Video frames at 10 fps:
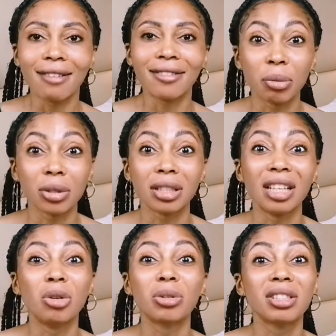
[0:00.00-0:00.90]
and
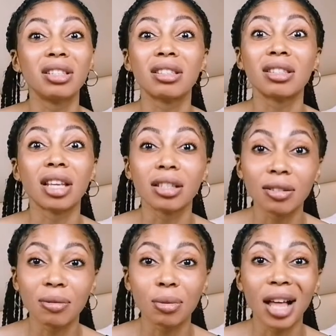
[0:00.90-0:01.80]
it looked
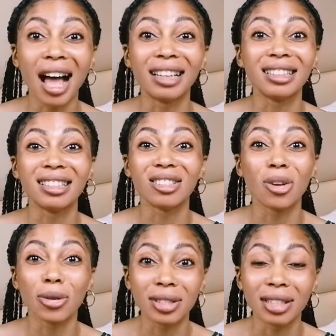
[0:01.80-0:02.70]
distasteful and
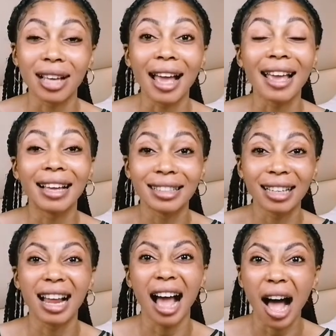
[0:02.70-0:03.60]
disgusting. I
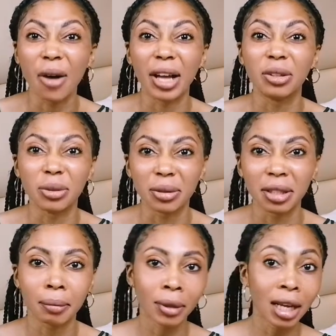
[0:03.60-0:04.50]
hated how I
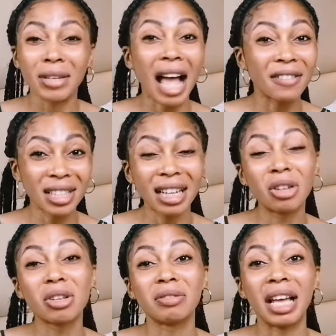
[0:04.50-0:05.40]
looked. I've seen a
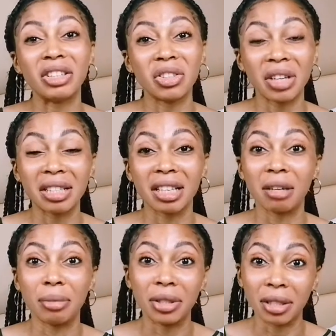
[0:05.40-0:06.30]
lot of Nigerian
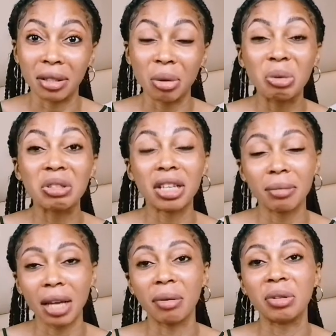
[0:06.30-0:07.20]
celebrities whose
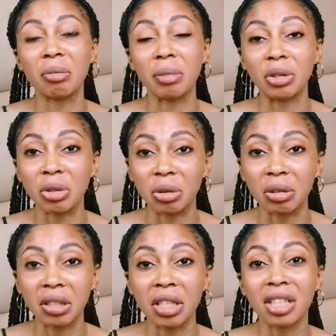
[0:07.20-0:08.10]
names I will not mention
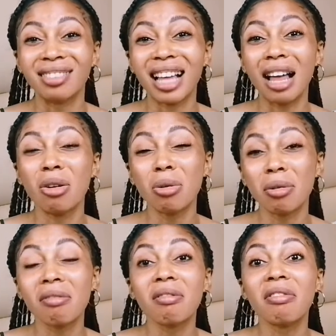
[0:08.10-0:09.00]
that
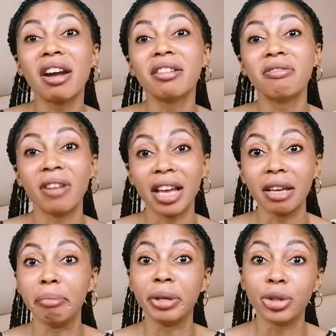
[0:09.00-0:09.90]
look very fair
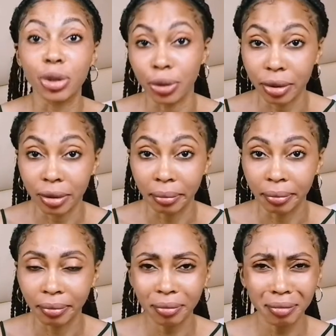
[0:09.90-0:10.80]
in pictures,
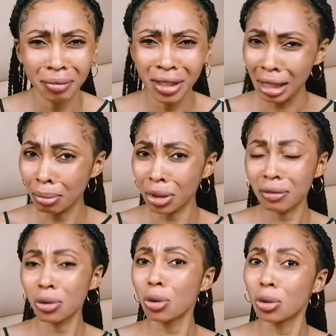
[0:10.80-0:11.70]
but
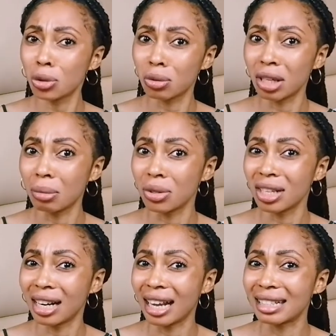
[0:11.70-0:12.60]
if you go close to them, you see
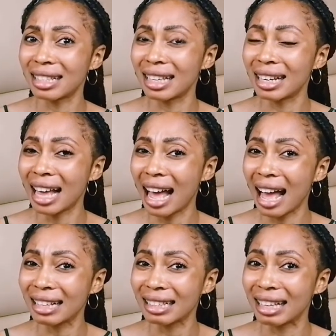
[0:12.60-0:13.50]
that their skin
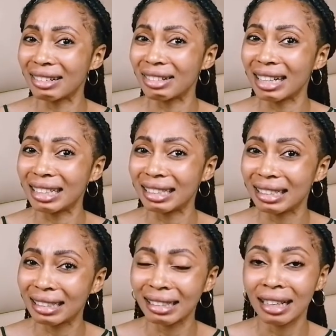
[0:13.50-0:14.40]
has a
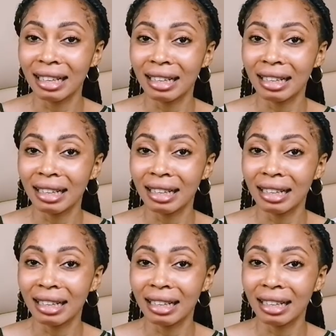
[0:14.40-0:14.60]
reddish